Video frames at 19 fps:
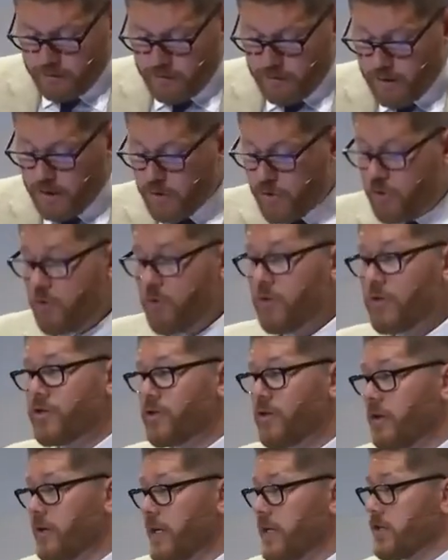In Jewish
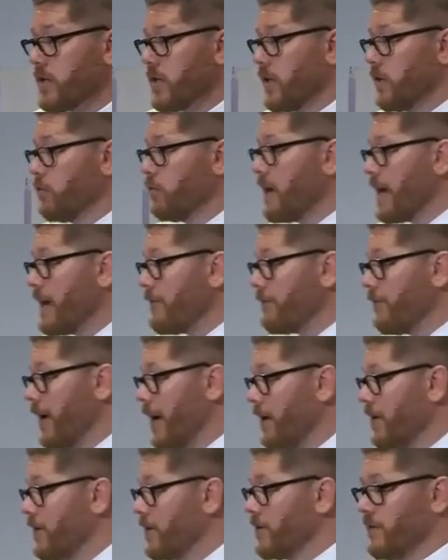tradition,
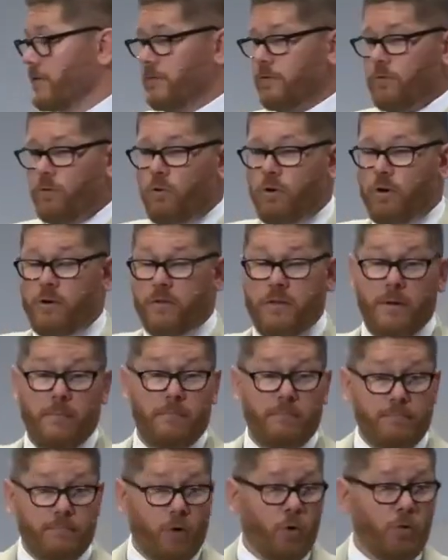grandfathers or the
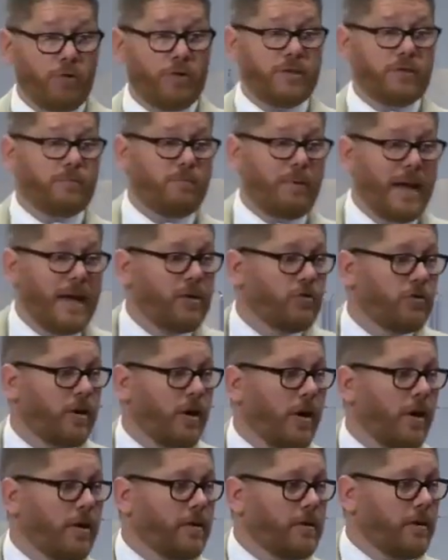oldest
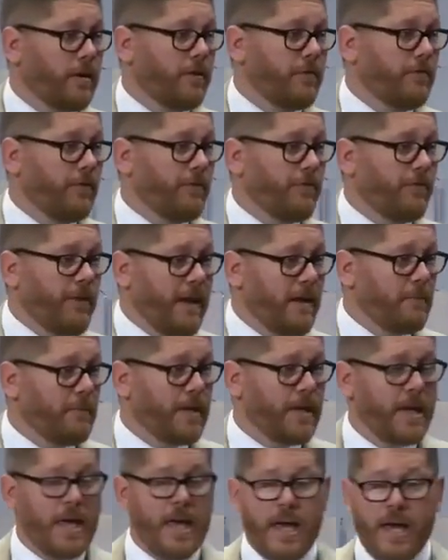patriarch of a
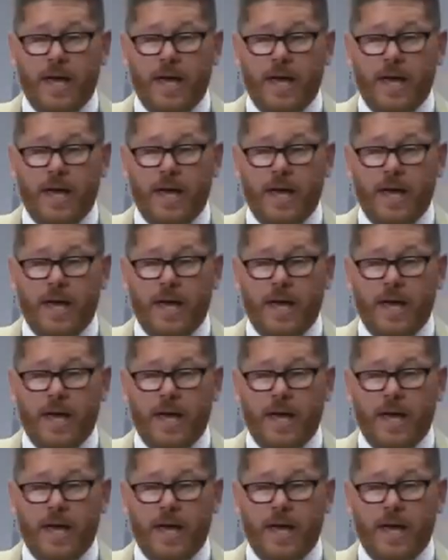family,